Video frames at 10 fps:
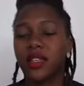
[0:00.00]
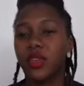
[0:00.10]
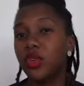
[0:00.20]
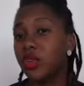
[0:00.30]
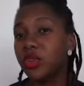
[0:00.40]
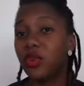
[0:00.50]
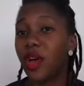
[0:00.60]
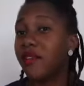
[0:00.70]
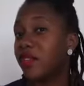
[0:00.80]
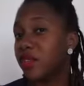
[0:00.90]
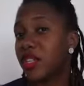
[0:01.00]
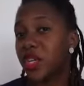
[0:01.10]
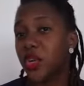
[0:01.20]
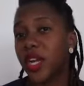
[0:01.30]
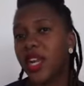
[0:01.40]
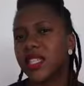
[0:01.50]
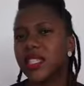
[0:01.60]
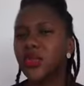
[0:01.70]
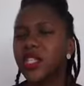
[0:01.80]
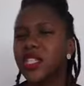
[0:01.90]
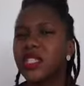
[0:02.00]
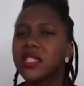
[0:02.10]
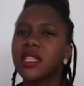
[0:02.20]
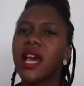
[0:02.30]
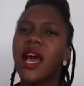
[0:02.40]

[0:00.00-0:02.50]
to have your degree in nursing, which is,